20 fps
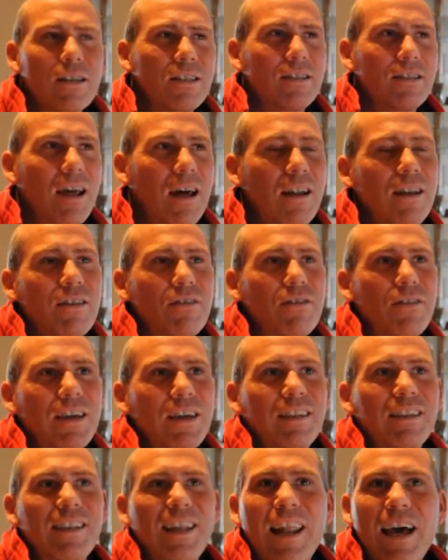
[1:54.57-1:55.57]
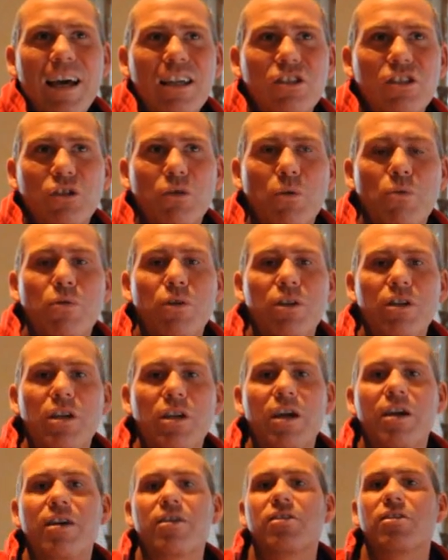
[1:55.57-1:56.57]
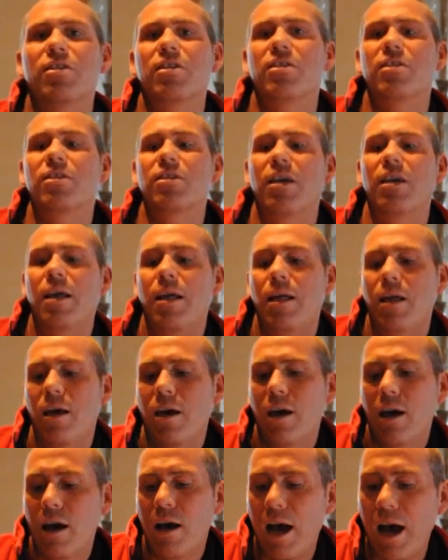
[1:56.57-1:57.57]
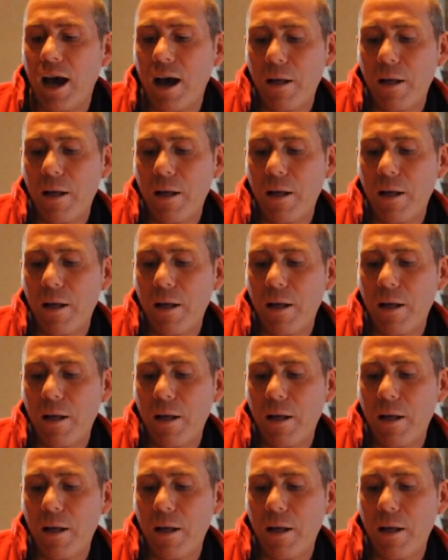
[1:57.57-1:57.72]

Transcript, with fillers: stunning thing the last two three years is uh,